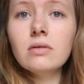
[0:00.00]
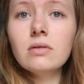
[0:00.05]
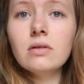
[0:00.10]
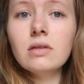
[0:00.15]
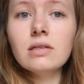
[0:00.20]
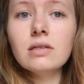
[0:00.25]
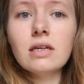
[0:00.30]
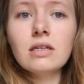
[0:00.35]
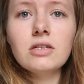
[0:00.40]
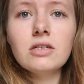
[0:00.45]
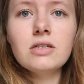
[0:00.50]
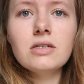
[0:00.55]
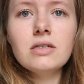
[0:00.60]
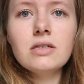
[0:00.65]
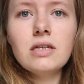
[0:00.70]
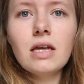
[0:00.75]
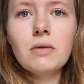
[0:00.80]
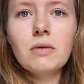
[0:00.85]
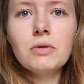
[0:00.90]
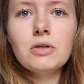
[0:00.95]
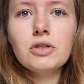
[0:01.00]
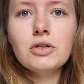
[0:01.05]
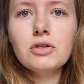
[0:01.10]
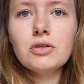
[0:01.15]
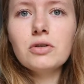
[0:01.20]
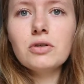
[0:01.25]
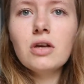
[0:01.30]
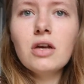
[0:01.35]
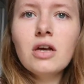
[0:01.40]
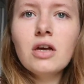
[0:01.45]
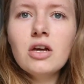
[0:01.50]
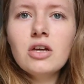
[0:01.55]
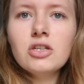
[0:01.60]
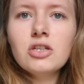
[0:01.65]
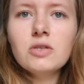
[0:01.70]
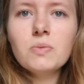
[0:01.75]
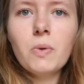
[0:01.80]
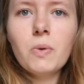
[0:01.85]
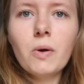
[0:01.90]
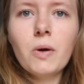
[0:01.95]
the session today we just
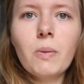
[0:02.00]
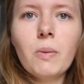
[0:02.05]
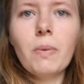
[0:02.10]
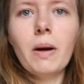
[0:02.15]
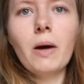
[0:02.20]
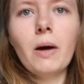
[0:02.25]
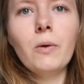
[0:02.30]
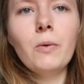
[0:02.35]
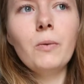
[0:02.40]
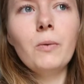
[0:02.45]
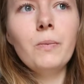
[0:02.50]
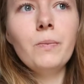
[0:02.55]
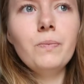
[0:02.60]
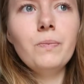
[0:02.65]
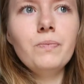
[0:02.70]
spoke about